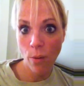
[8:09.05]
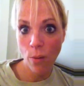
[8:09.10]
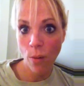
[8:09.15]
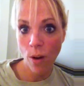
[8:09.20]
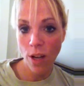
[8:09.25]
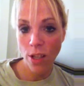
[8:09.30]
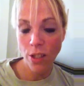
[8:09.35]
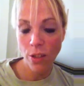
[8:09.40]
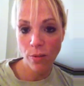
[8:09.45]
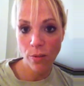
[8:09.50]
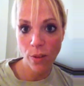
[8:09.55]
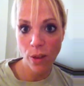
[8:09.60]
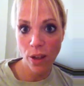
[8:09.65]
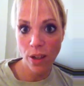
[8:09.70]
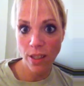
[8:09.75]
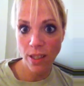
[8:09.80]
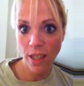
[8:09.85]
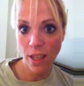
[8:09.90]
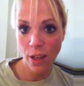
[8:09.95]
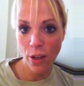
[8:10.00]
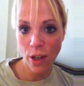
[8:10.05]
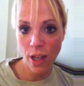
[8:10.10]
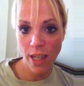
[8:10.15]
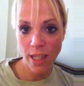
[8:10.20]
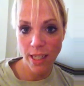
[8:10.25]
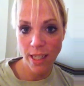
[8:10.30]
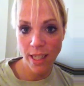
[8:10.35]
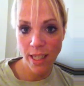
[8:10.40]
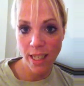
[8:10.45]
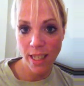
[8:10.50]
watching vlogs like
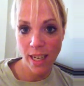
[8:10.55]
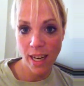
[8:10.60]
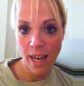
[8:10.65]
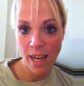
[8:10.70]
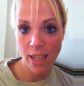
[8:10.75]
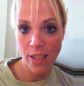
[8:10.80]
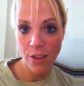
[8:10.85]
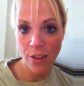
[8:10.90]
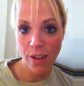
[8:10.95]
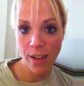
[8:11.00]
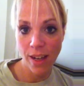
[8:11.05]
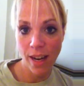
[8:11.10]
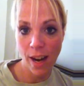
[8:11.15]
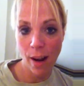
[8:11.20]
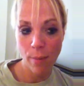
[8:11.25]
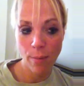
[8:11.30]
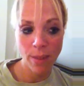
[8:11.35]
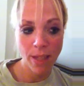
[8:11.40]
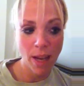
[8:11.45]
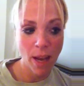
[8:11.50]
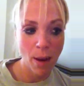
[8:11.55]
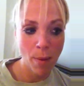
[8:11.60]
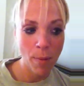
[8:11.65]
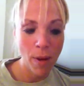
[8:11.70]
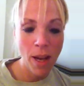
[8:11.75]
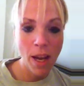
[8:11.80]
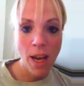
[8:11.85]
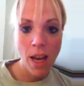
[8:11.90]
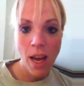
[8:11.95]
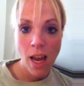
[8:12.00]
crazy today during nap time.
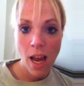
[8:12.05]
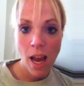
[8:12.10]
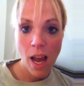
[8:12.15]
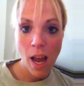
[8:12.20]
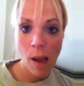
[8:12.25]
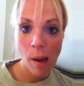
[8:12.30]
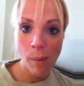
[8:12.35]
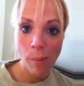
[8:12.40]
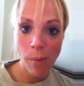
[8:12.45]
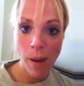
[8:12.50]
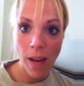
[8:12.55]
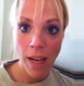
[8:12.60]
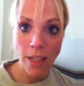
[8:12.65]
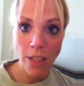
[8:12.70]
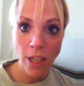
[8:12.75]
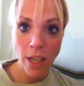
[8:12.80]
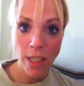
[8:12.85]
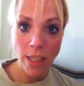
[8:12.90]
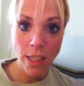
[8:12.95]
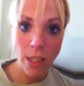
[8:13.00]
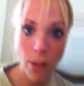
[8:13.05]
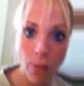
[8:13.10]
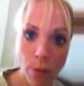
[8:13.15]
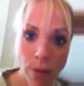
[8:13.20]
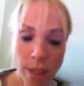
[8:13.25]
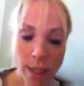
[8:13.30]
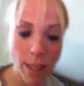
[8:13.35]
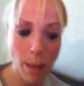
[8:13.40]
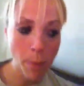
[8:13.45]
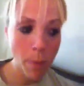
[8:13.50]
Hey, Chase, do you
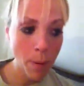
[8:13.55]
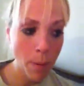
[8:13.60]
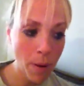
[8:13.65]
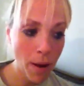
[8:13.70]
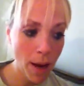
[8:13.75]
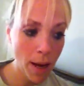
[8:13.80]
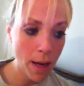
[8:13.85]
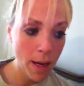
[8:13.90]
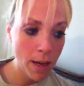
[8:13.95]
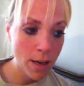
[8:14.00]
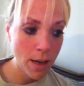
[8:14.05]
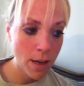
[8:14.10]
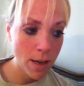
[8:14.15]
want to say bye-bye?